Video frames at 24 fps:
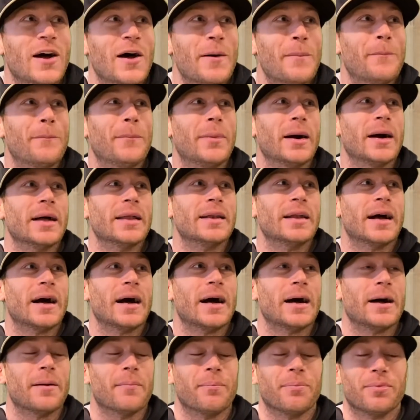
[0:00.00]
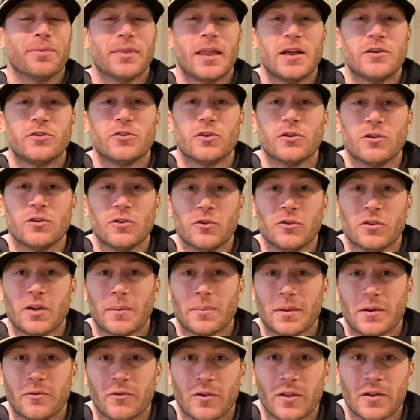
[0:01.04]
but they should do
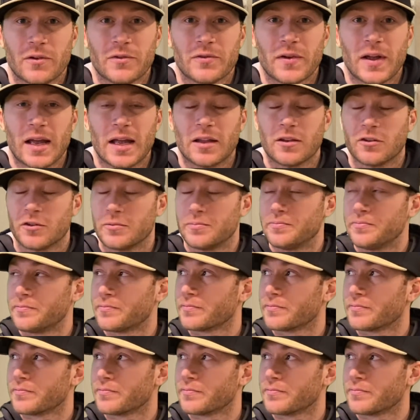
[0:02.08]
something for the fans.